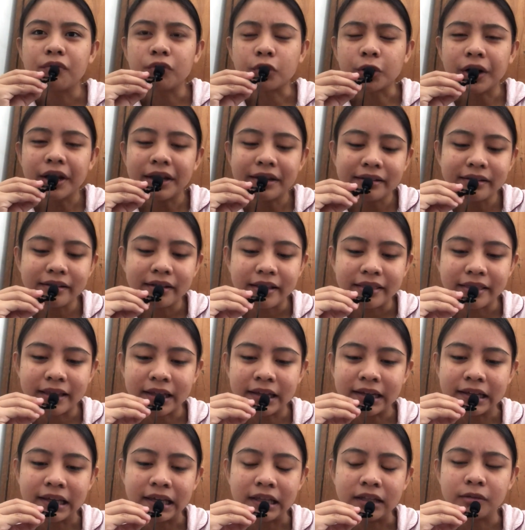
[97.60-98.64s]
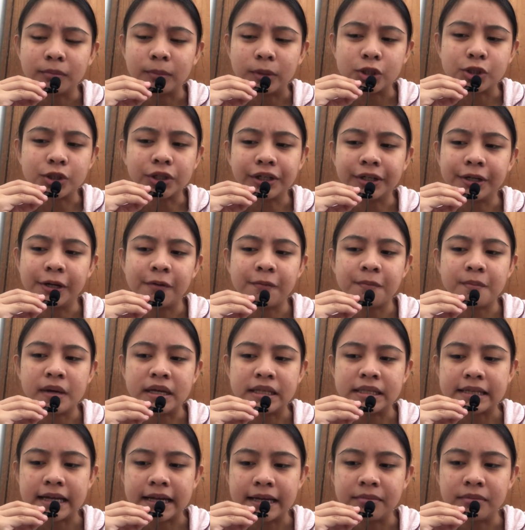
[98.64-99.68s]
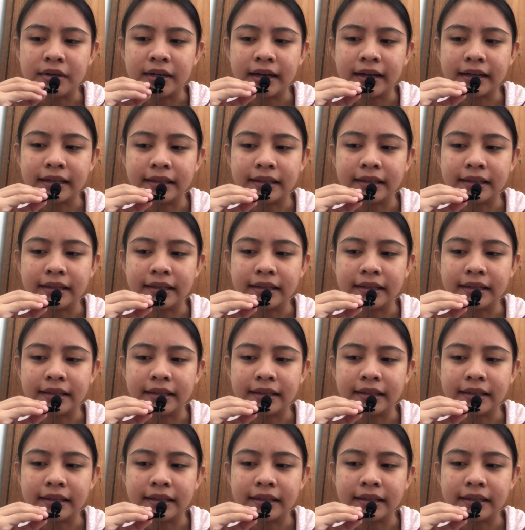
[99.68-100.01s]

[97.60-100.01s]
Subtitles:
I've already dedicated majority of my time in